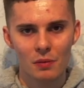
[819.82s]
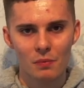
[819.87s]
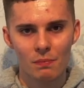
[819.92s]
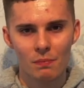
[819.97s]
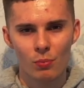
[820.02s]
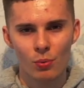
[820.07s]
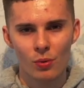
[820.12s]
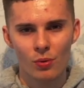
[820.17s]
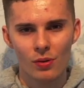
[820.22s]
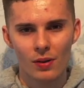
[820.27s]

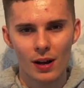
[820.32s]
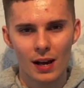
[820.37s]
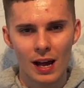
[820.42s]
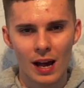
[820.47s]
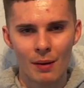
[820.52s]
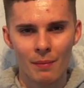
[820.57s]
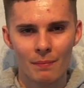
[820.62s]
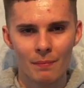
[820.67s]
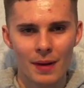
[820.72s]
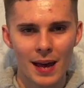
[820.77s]
but
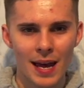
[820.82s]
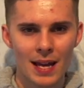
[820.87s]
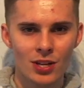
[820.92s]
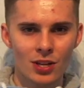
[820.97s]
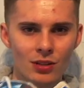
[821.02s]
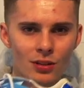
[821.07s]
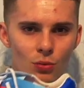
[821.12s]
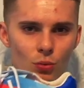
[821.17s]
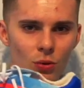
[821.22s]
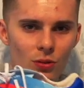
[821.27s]
I'm
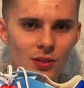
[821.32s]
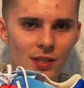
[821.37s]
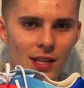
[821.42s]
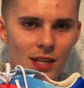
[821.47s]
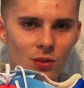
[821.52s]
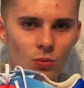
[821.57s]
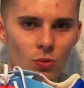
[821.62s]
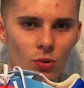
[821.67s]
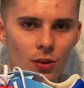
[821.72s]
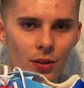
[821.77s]
edging towards
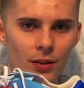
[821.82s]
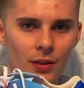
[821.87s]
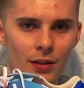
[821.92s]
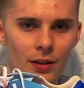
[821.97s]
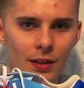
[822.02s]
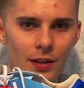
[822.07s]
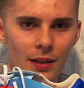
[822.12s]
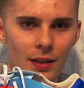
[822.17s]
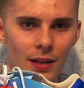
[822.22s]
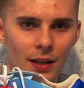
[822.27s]
this one,
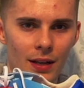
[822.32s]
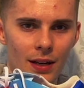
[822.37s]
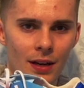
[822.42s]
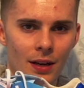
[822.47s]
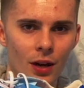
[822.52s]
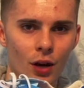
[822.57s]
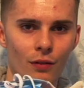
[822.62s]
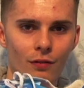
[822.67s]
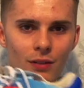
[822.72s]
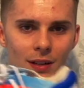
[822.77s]

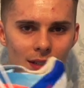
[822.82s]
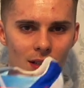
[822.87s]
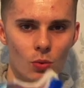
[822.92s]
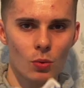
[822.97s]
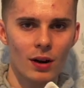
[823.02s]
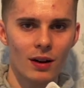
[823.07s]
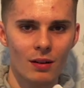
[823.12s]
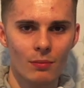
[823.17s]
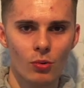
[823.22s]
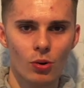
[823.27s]
and hopefully as I
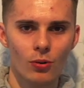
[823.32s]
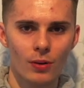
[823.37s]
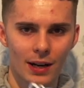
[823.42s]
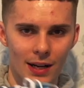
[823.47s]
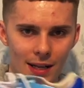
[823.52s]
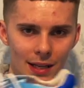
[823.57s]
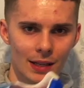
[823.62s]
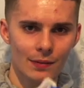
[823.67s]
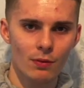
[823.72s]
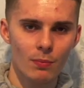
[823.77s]
wear it more, I
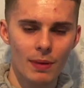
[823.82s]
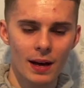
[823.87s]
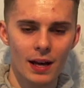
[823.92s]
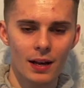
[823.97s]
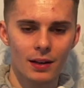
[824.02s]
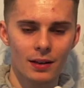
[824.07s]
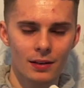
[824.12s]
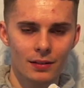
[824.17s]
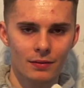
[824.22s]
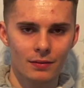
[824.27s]
can give a
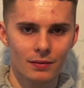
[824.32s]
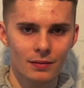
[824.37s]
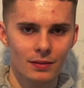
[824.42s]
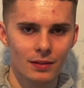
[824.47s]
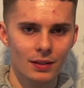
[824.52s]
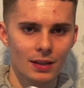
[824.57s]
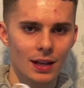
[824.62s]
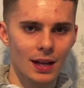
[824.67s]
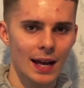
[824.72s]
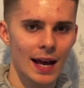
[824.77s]
better
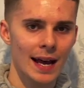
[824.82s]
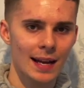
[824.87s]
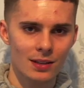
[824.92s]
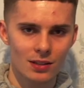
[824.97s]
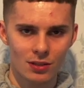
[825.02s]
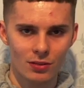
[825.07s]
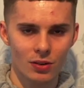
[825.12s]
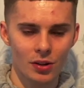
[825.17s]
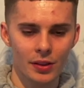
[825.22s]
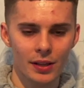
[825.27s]

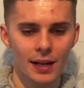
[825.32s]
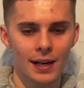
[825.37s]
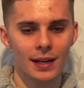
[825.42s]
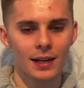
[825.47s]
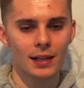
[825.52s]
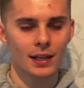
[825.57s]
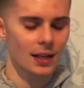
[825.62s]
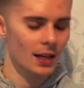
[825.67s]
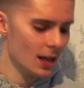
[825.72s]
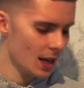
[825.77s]
answer on that.
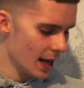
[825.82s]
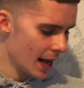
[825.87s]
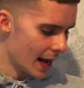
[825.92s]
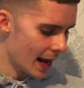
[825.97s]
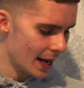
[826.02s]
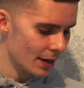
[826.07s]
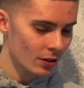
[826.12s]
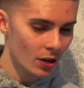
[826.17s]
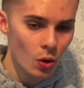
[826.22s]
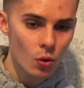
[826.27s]

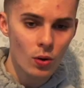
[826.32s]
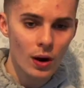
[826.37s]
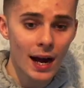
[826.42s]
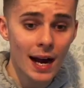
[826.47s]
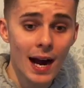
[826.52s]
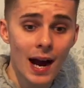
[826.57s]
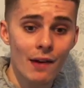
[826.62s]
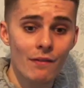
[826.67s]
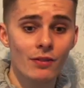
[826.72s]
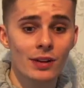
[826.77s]
No, I
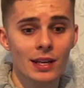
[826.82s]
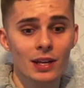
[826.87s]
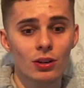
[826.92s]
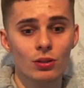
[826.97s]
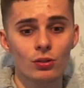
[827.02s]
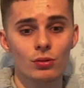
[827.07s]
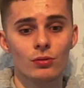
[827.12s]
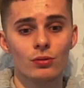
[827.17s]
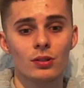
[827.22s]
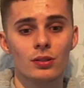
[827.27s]
haven't
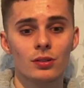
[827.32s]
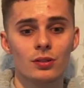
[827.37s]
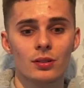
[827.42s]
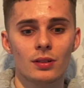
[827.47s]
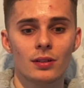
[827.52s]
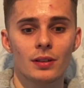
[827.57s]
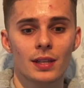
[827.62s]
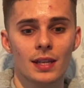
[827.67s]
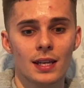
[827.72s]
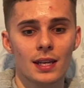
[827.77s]

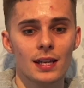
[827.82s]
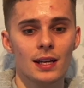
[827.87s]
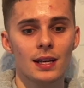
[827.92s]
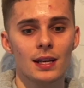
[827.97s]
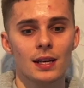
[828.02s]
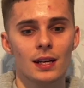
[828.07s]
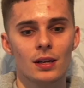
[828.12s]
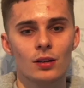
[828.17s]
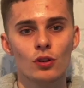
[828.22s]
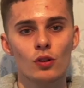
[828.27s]
included
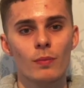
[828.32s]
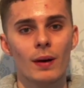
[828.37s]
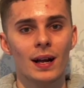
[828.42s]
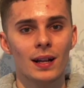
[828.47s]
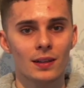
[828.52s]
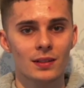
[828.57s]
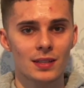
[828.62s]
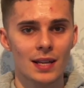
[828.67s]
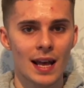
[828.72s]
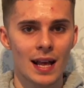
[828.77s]
the New
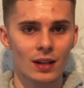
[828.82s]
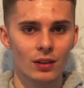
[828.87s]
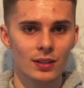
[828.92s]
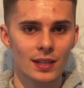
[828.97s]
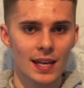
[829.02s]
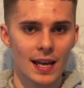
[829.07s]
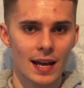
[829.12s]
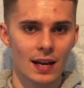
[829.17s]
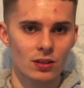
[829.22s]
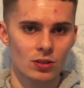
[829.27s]
Balance
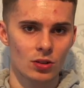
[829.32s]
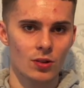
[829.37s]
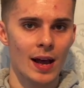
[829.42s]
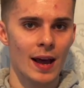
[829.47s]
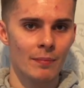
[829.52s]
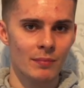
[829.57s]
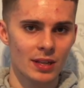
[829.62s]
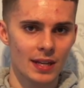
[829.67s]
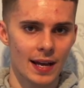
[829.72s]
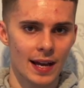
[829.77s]
LDX or
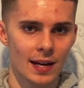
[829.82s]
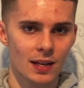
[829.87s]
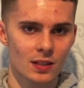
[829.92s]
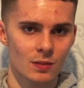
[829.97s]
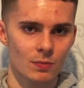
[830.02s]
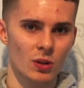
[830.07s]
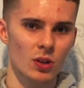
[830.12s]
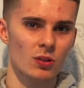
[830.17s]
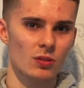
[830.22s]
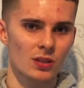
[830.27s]

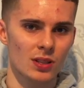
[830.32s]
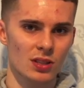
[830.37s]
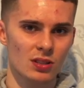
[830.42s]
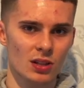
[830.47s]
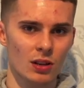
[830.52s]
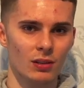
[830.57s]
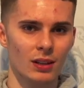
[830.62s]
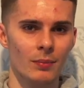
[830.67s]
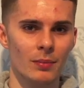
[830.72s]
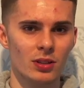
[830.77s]
MDX because they're
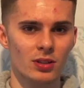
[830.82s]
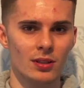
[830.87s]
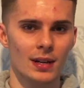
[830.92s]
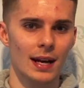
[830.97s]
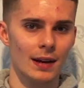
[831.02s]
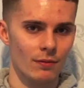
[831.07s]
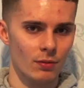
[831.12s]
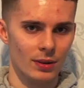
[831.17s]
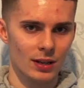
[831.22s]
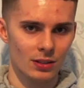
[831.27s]
so limited, I
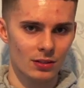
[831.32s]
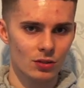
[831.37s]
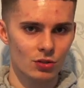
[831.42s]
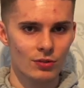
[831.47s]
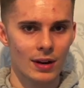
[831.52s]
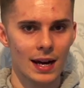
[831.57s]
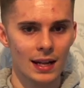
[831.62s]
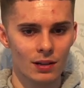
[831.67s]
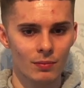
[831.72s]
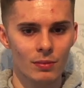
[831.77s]
haven't been able to
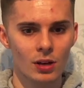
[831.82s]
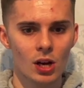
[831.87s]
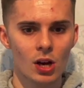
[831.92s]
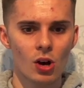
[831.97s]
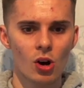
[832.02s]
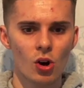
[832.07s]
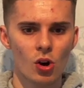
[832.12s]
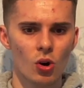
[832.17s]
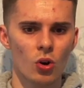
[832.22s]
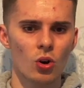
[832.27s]
try them.
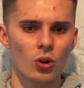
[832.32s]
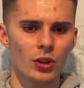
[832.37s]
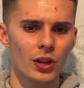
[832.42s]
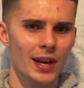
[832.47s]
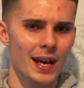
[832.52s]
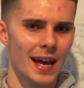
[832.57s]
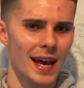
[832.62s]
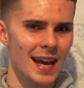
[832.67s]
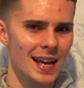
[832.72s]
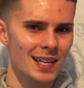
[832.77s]
Or
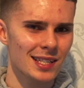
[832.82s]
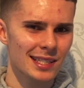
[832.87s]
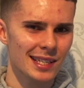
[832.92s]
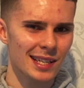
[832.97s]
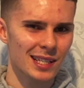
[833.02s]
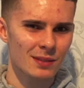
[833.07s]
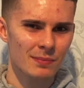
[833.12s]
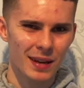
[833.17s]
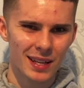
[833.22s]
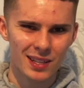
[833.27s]
the
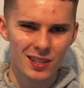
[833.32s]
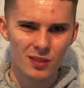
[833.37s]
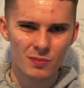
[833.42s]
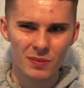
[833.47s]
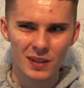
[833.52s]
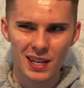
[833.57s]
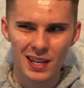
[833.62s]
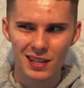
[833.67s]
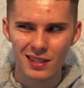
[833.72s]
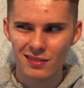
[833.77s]
Asics
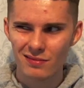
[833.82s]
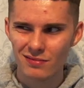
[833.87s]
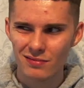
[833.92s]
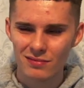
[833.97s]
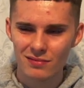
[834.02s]
Metaspeed